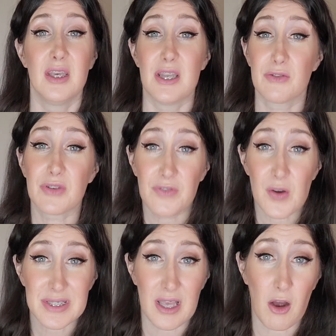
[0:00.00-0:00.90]
Now, for
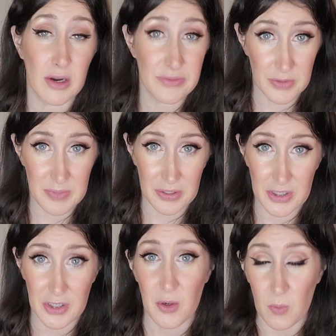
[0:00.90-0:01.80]
folks that aren't
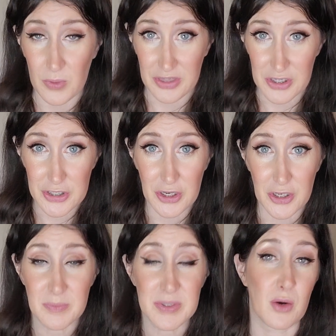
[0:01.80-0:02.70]
familiar with the
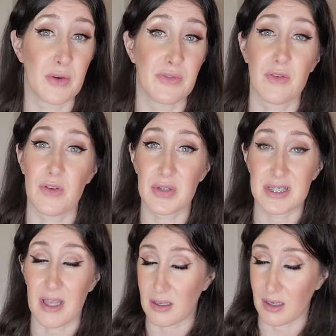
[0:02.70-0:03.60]
terms or for folks
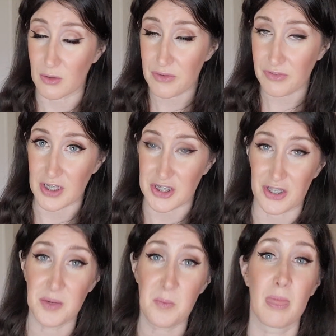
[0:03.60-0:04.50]
that need a
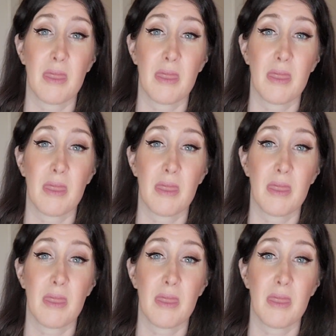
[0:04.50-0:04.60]
refresher,